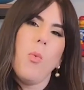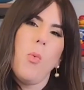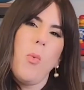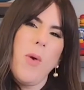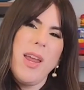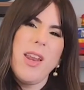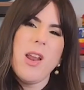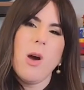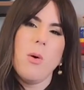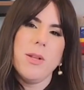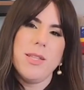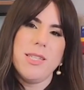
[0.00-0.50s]
but
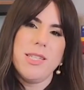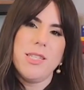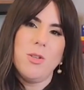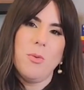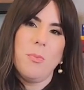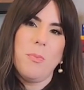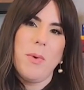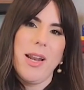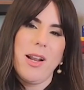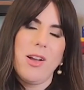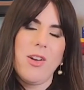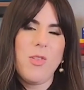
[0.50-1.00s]
we know it's
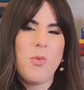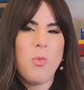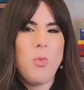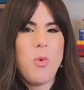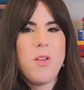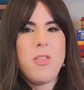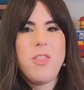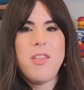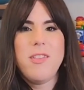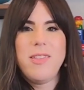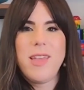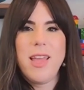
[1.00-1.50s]
stupid because
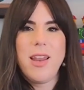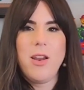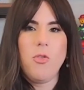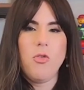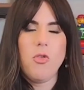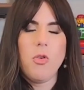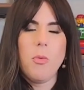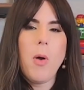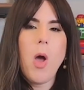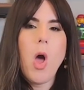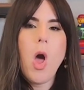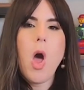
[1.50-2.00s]
we're this
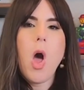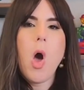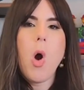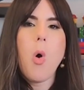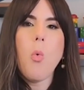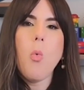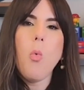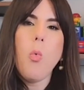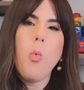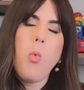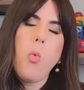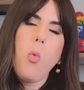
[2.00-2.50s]
in-group.
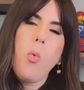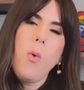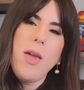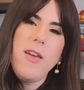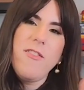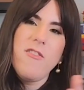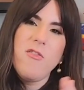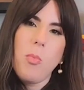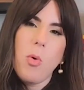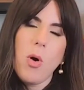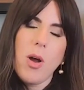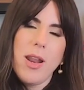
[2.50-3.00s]

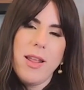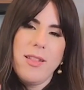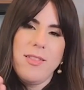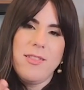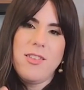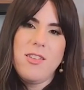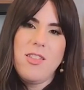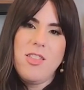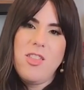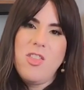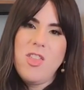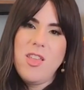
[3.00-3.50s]
We've bought
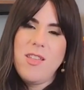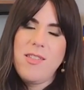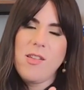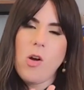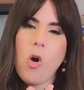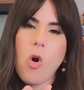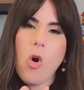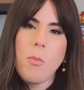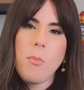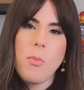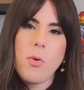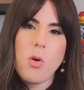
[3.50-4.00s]
into this
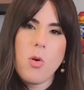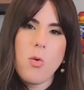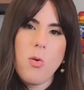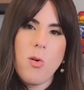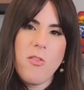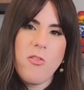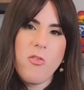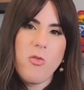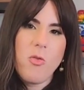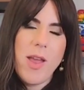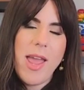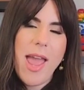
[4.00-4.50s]

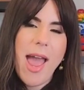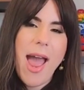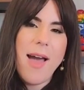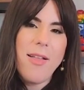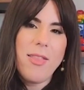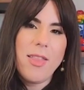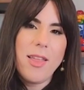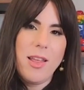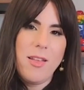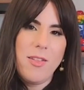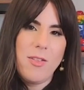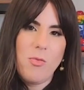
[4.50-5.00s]
arbiter of
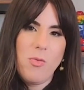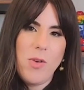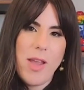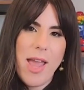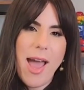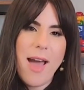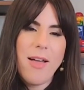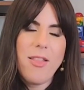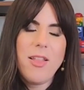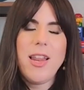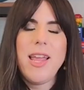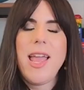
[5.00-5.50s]
reality's
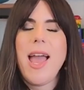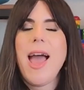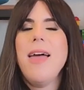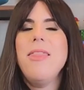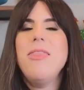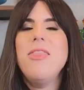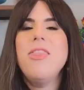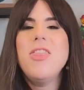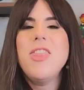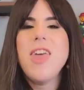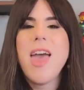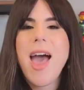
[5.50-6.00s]
reality,
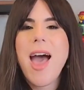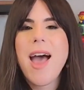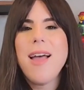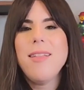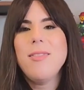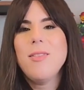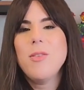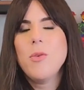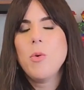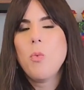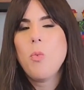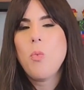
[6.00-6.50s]
and
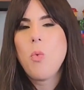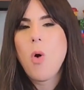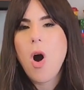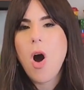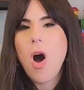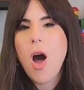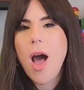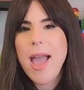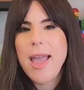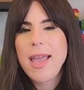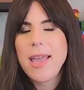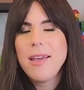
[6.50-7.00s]
that's
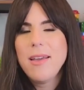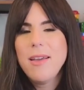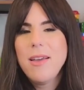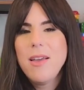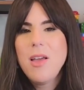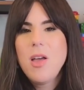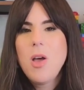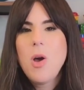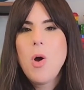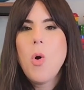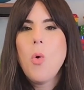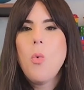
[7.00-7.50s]
why
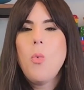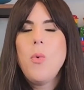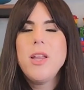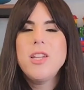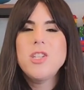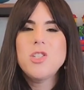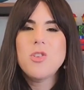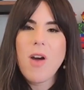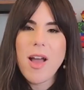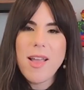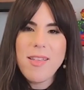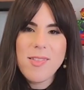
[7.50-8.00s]
we
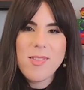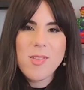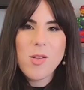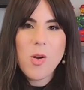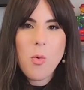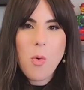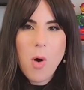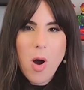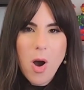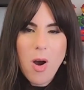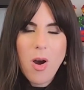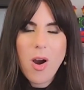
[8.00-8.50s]
try
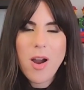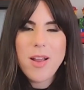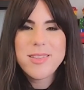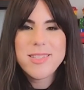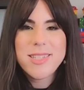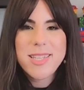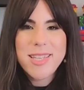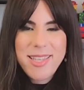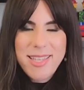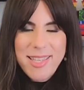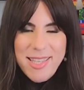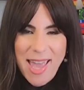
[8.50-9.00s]
so
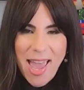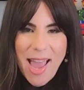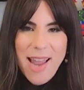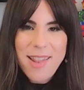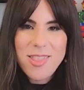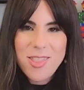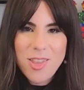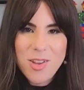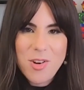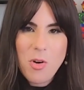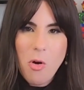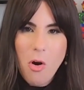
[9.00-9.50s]
hard to
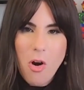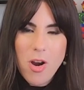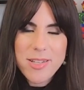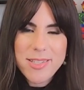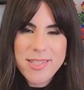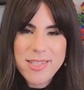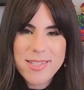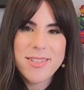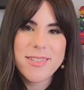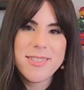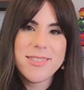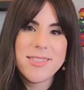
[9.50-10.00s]
get the
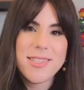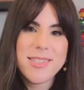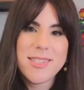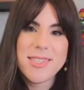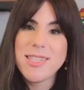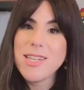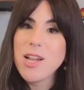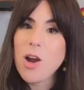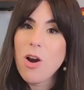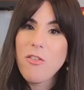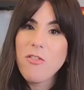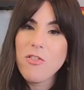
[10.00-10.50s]
narcissist to
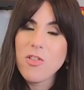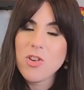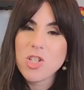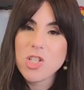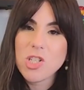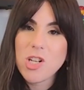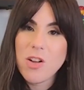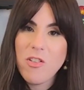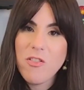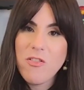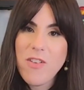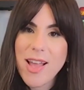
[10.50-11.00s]
see our
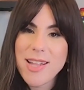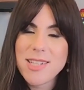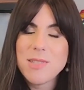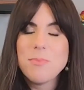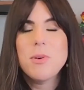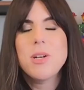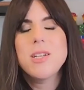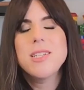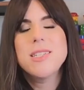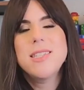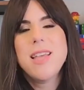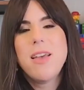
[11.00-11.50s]
version of
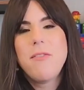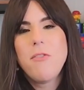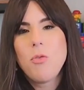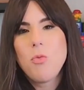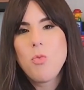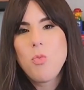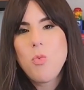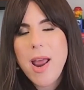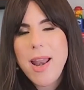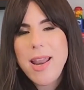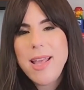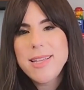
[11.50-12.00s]
events, because they've
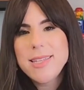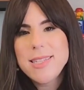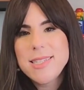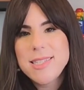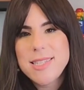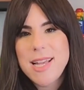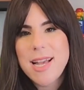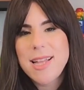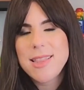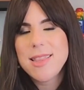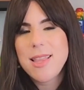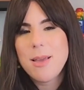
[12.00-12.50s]
already
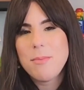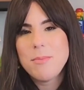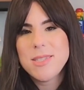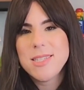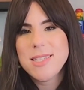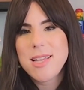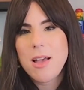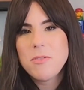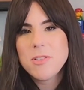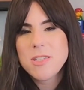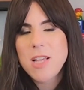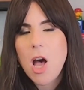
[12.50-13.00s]
set
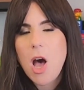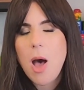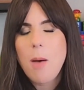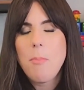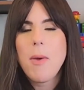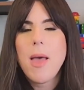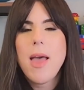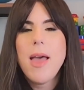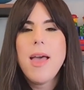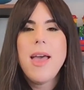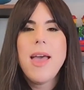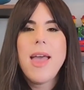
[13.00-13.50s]
themselves
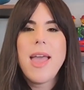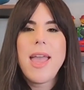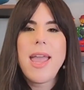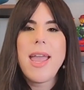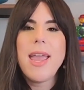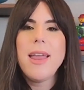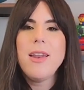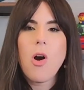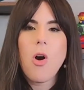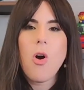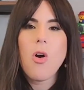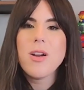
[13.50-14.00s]
up
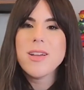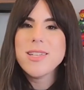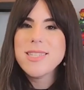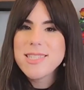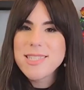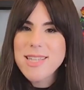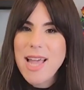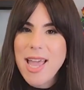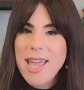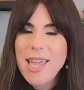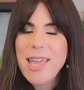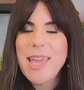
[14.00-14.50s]
in our
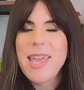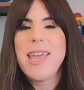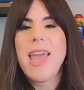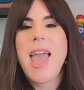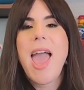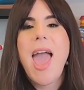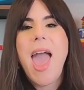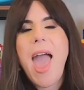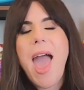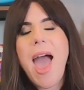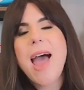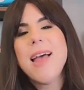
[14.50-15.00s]

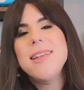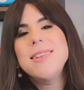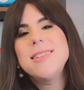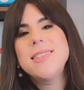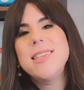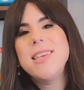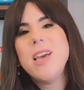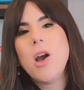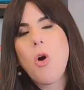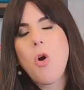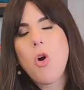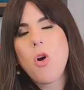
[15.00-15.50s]
psyche
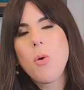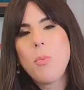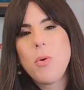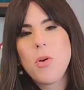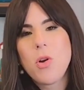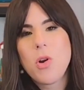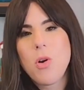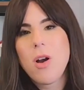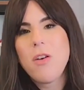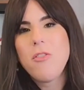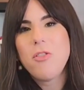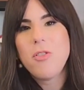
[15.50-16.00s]
as the
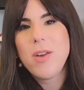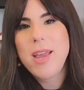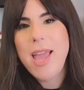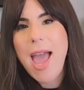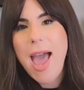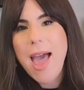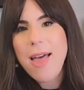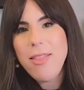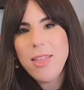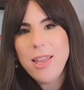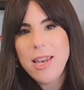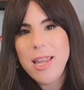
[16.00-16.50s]
arbiter of
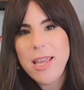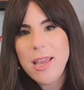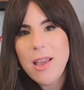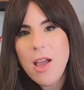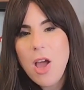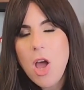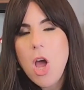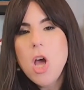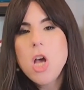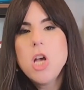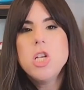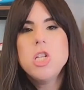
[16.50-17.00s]
reality.
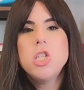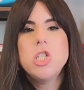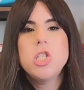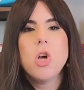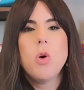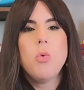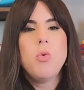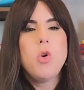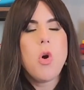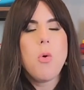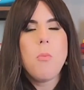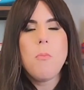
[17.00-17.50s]

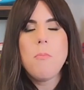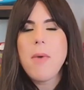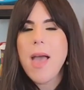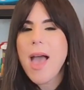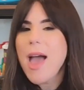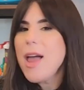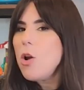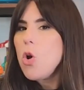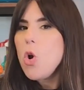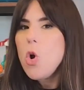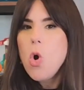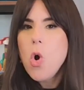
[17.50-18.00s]
So no
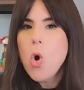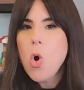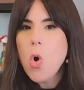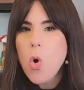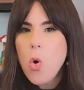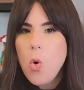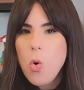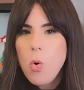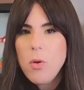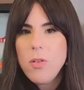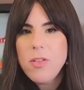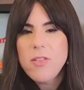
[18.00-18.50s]
matter
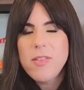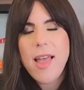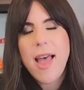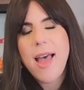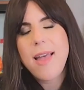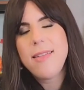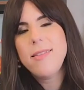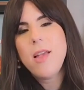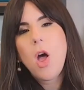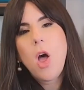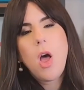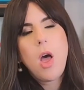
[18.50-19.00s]
who
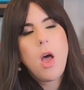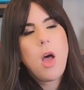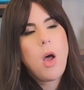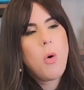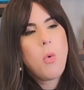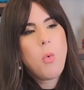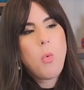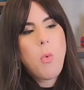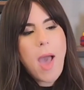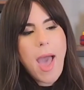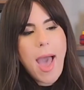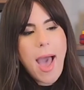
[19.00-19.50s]
says,
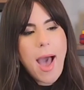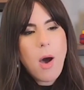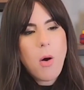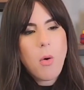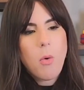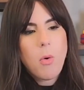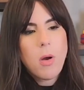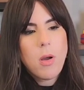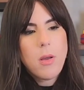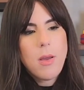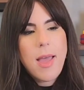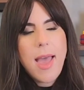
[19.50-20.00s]

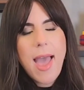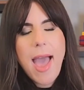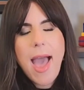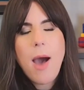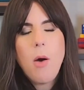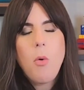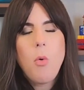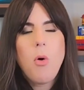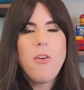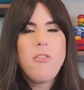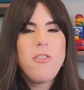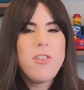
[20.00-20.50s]
wow,
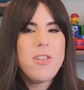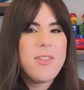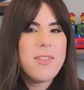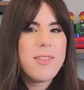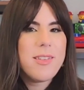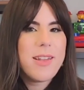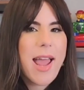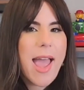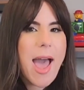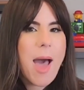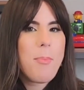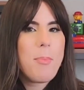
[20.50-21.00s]
how often
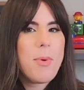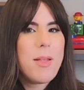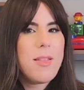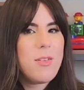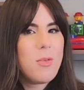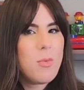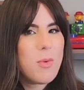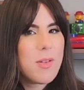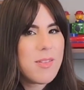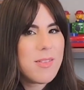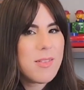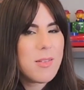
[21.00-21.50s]
does it happen
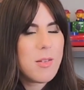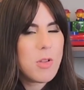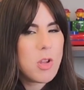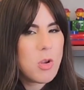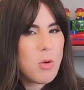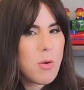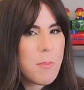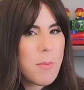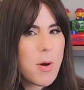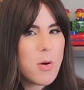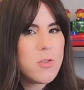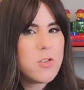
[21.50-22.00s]

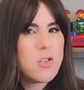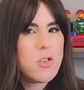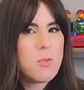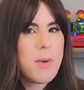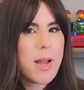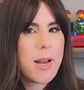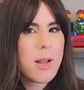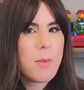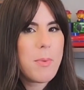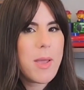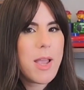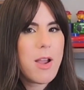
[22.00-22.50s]
to a
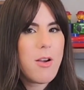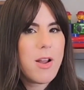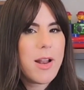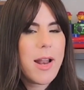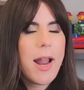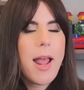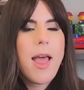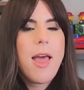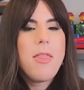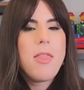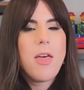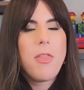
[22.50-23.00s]
post-traumatic
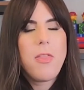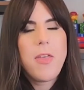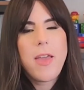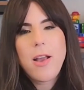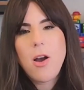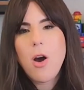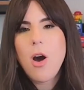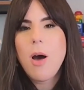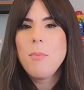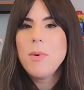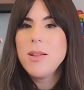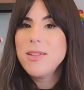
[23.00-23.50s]
parent that they
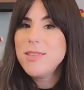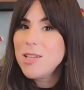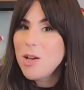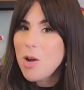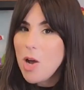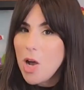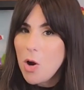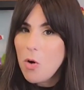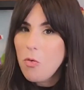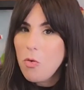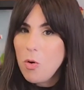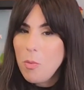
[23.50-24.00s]
come
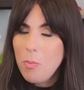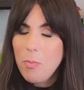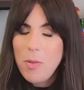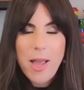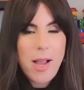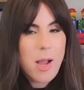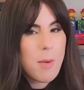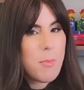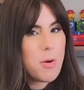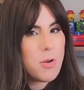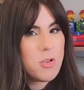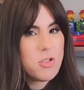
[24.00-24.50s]
into a group
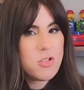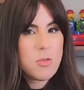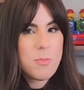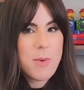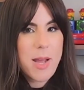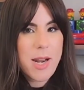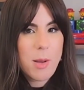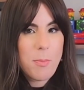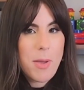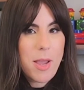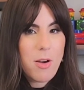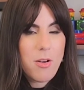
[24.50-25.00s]
like a
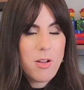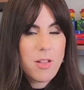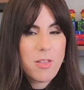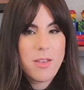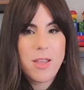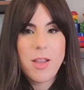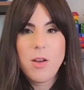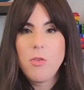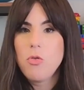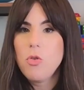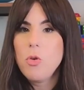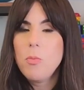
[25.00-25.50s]
post-traumatic
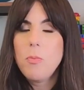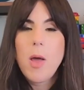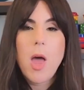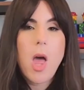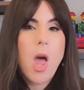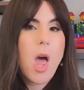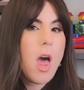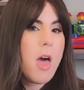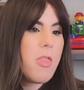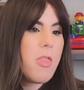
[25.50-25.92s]
parenting group,